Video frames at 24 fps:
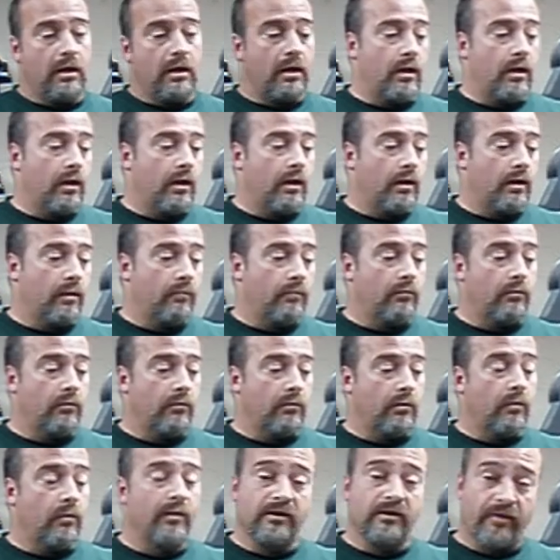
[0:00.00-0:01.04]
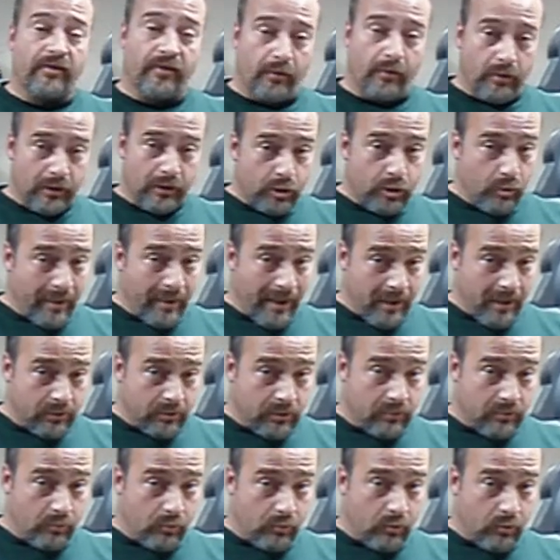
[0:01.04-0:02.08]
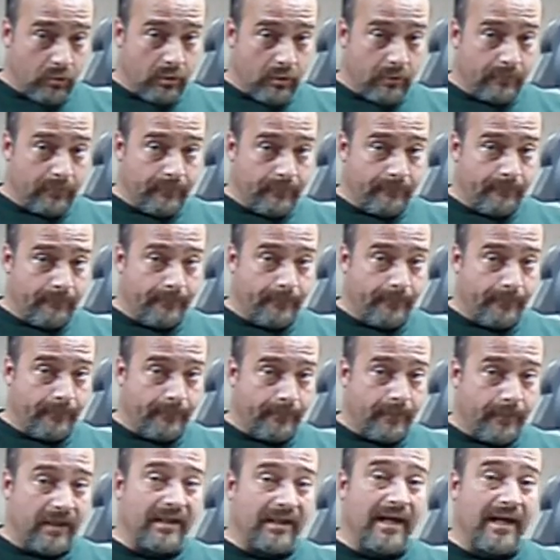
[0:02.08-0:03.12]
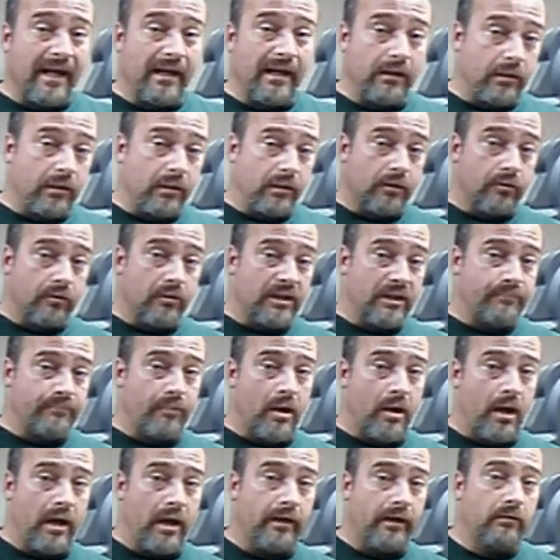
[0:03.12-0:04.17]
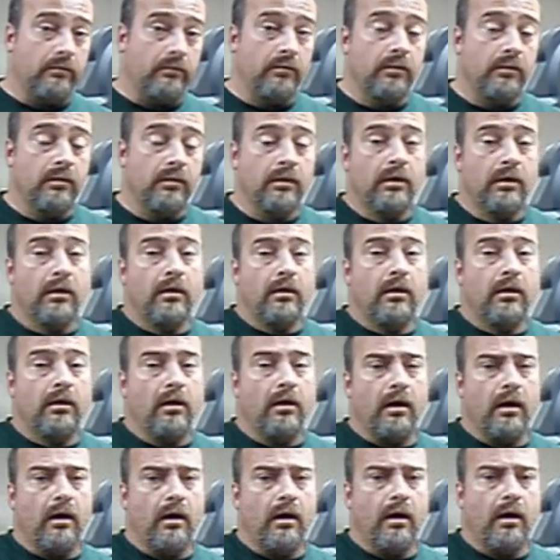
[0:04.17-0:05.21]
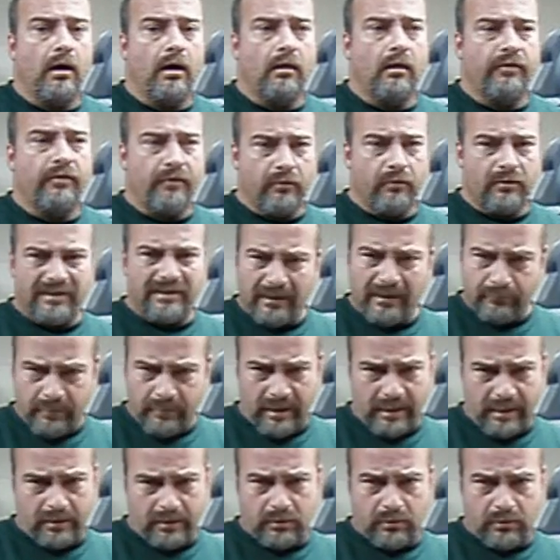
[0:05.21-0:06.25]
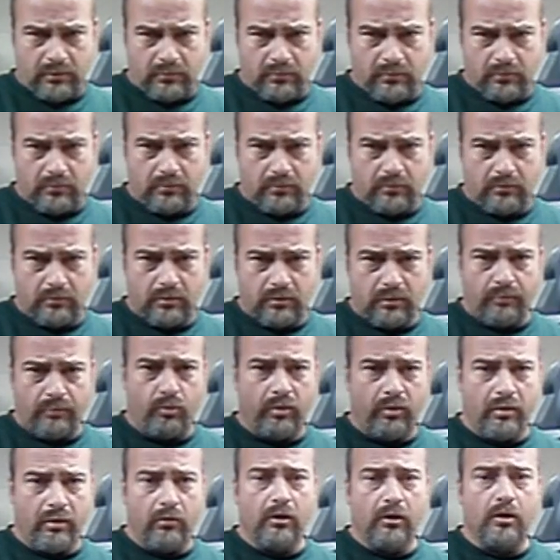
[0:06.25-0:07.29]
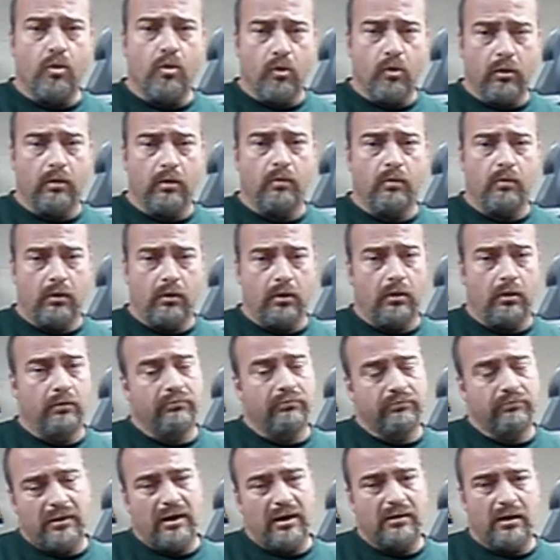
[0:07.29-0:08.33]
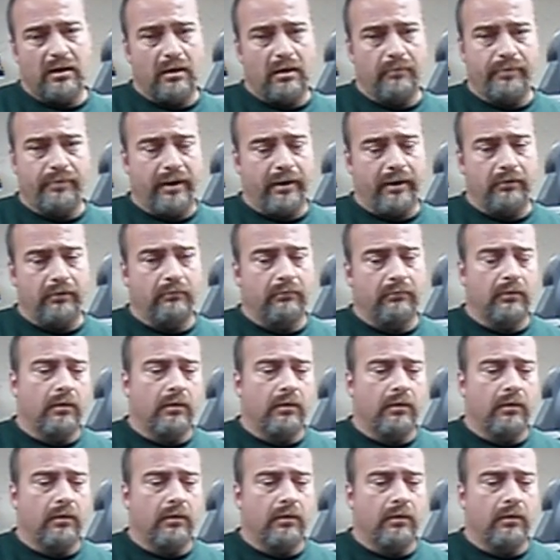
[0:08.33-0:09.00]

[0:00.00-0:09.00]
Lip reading: I went to 32 ounces of water, again in the grease pot, 13 minutes. to boil a quart of water. Not bad.